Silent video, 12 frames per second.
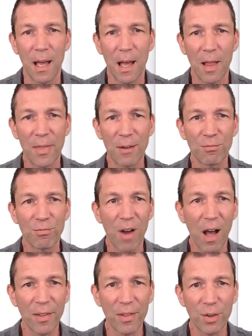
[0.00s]
And then
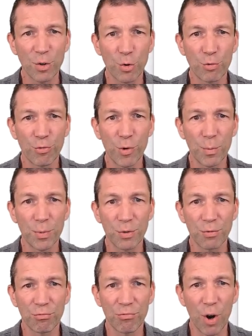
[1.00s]
rather than grouped
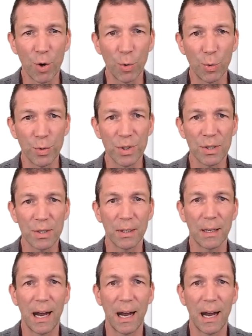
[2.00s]
rows,